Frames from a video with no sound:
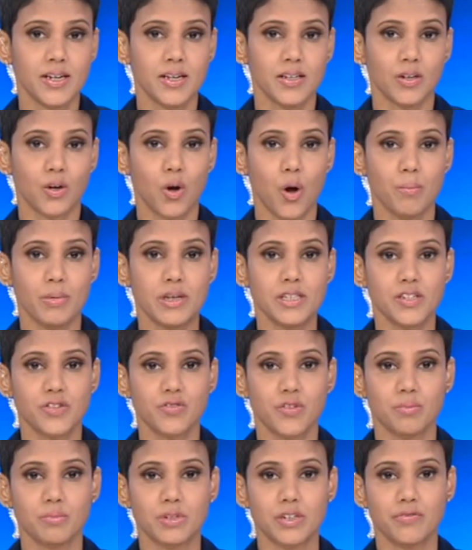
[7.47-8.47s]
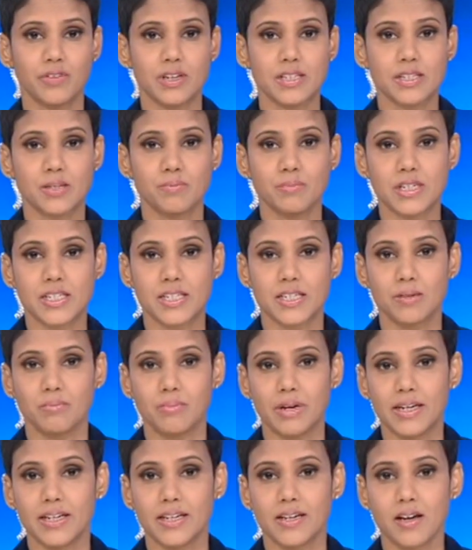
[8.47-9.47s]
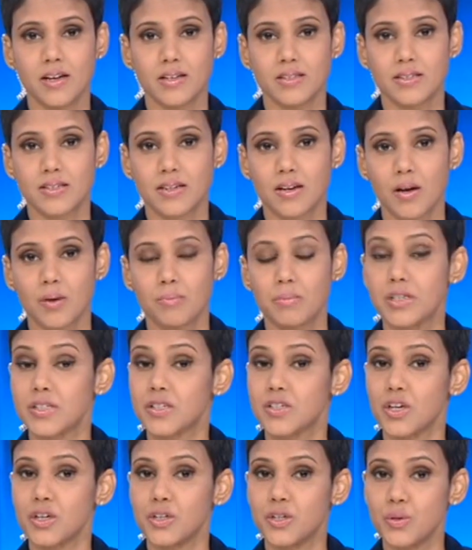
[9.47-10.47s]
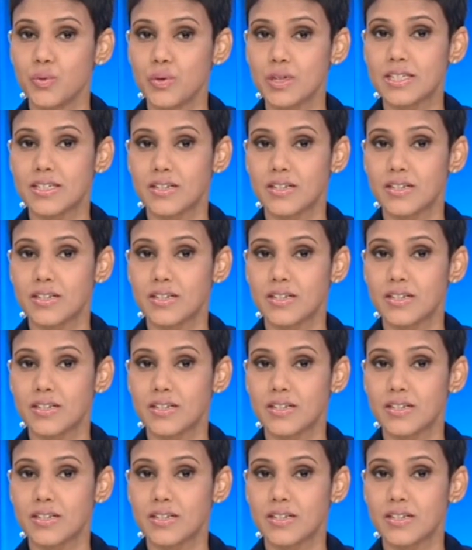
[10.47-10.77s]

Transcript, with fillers: The comments from Defense Minister Benny Gantz come as U.S.